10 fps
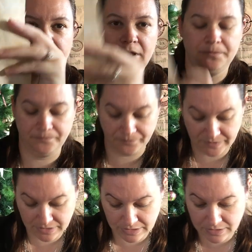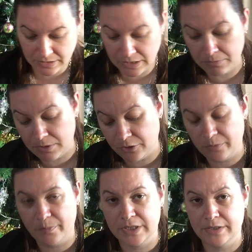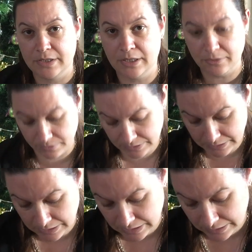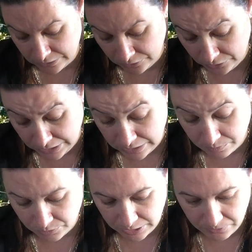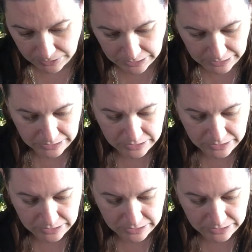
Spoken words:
one. So it's another one I could bust out in the new year pretty quickly.